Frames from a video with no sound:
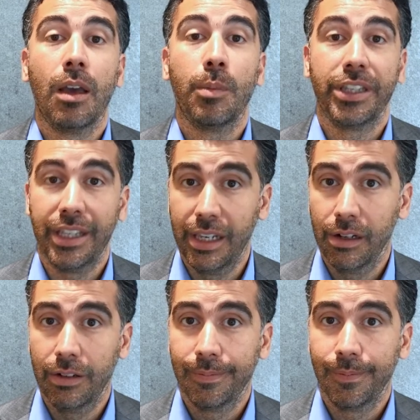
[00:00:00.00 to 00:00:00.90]
But
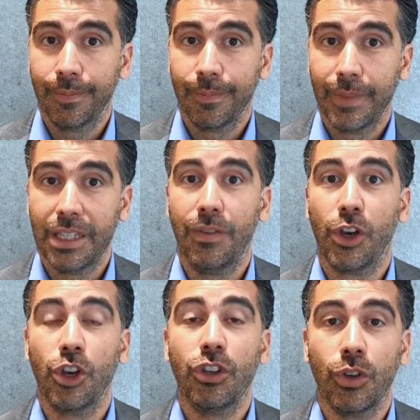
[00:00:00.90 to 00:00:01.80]
here is the
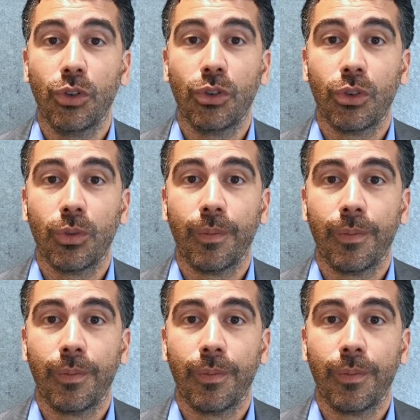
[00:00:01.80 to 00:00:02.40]
good news.